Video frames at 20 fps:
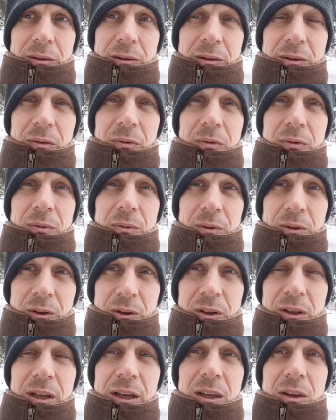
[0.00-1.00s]
to
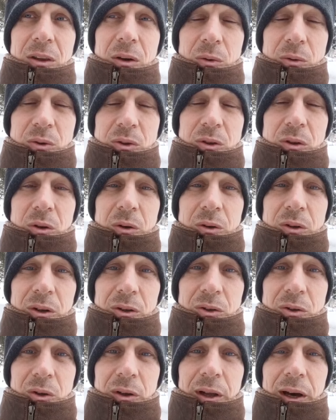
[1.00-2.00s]
link those to your
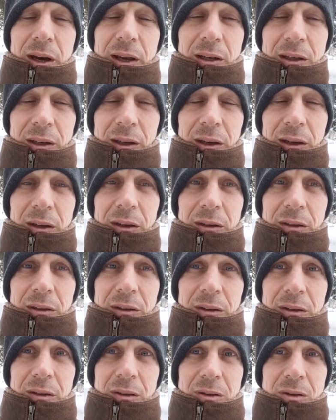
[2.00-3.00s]
digital ID
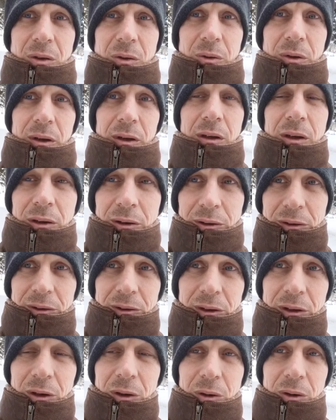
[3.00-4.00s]
so they,
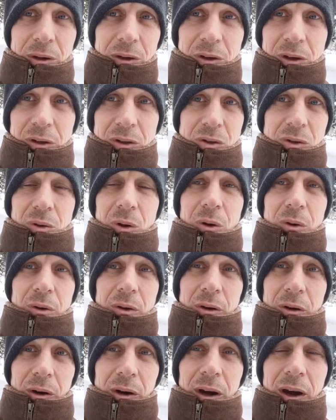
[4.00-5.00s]
can control
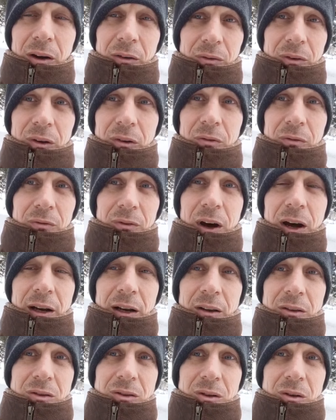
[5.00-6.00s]
your every
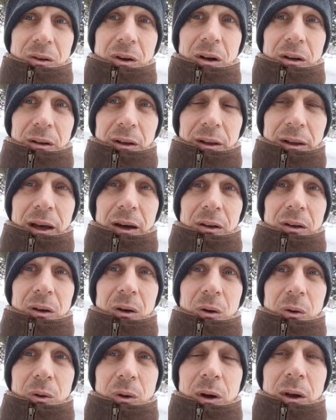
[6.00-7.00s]
finance. You're not allowed to
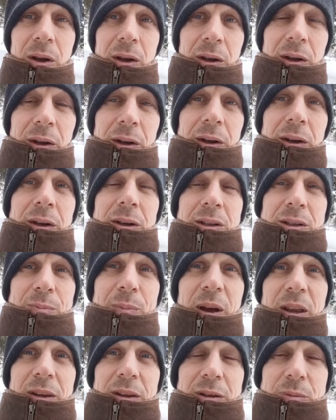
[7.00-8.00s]
go
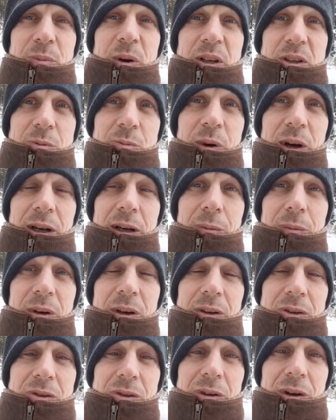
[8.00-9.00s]
spend this much money
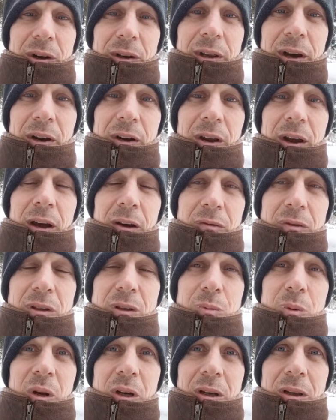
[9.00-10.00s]
because you're not allowed to have
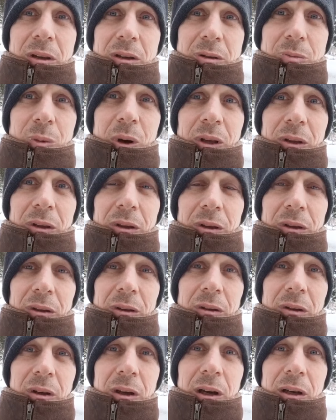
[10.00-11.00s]
this money this month.
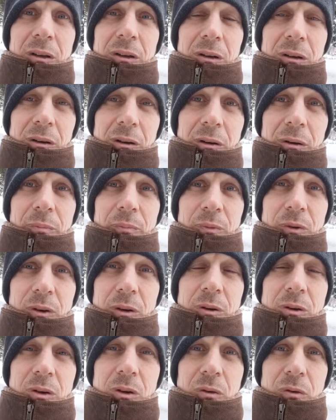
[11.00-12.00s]
You get your
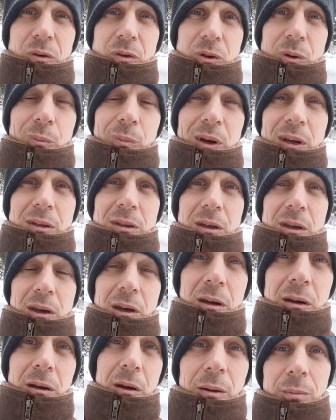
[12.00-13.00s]
universal basic
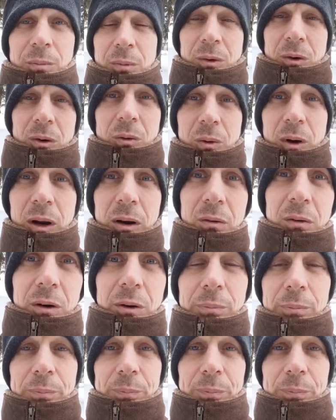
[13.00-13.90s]
income or whatever.